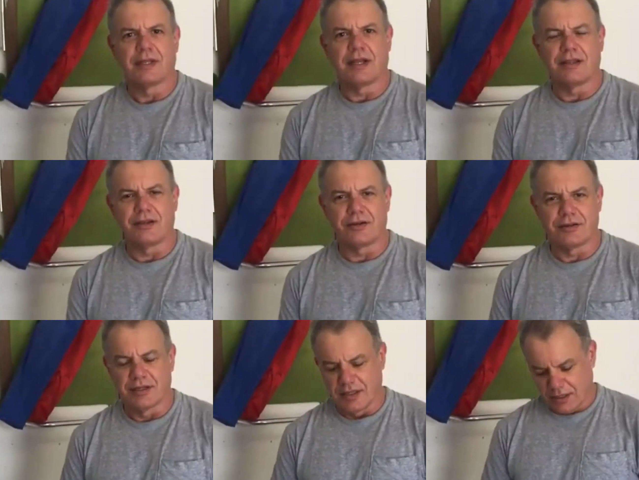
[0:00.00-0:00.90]
Hi there.
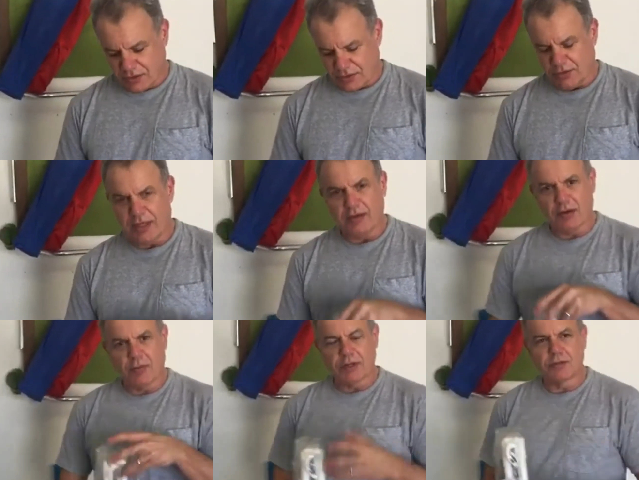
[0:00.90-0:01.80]
So now
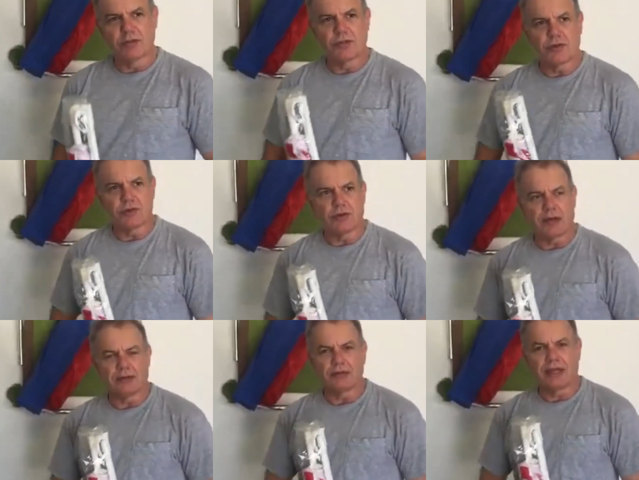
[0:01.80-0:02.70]
I wanted to show you
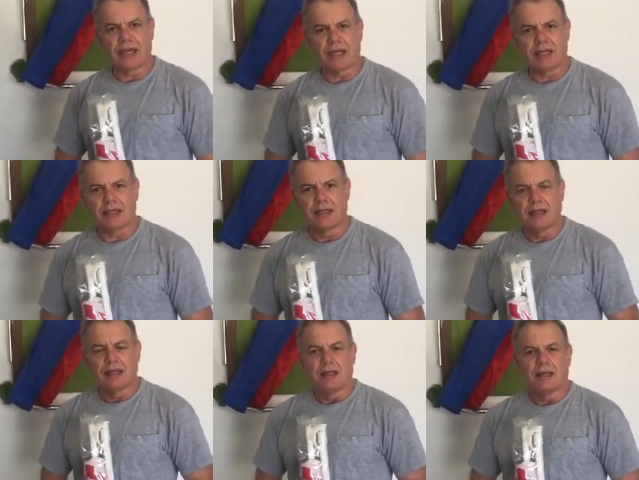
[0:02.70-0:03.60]
how to hang
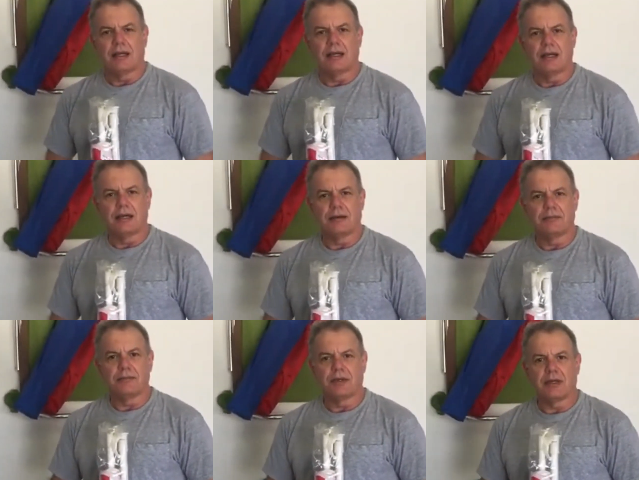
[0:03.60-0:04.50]

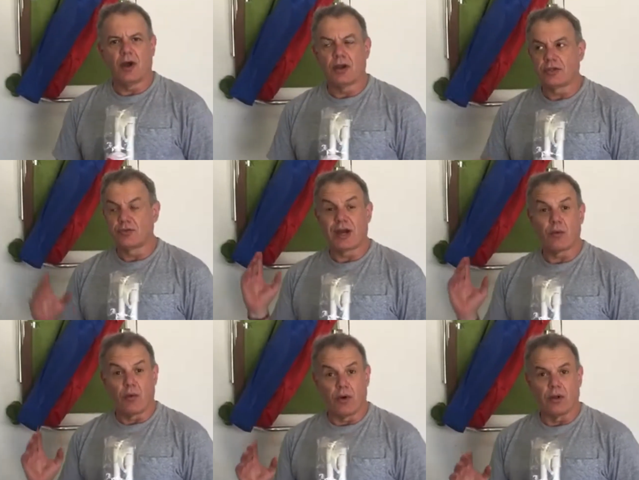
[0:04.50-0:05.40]
on a
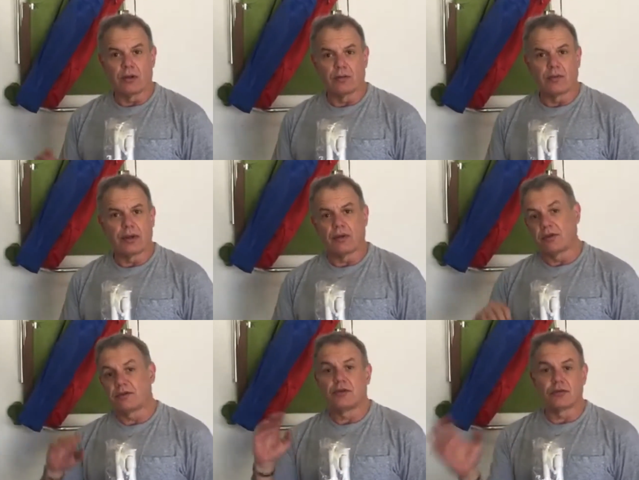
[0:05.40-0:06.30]
drywall where
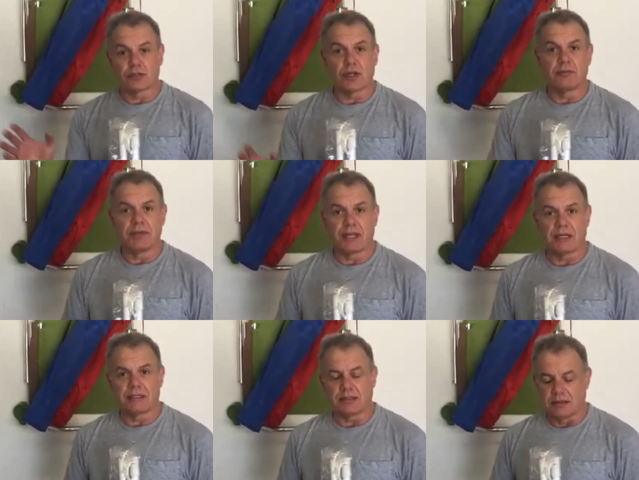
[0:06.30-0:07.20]
there's no stud
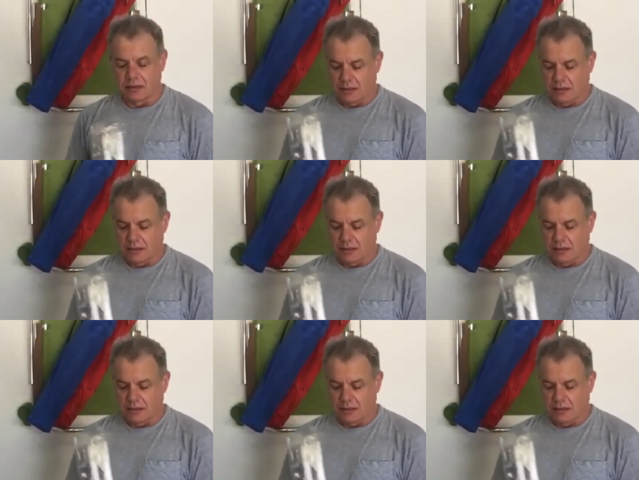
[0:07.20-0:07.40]
behind it.